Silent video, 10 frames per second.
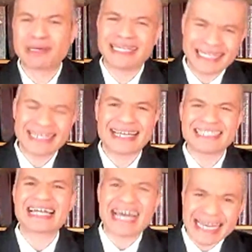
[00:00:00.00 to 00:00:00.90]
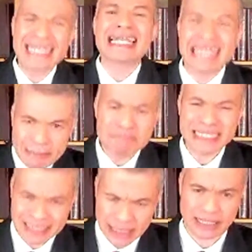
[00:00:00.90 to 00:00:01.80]
but he has
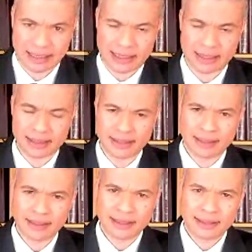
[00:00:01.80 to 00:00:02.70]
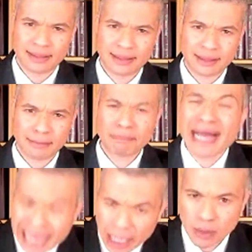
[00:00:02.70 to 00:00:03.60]
unlimited
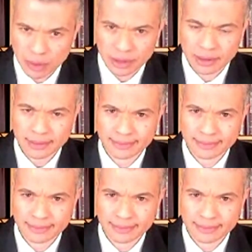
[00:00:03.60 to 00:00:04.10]
power.